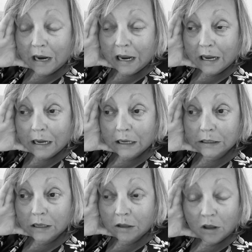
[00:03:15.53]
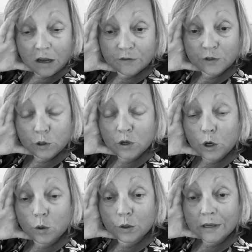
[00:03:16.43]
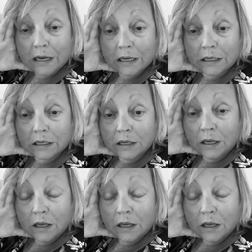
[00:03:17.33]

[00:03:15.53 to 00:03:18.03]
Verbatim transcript: And a lot of you know that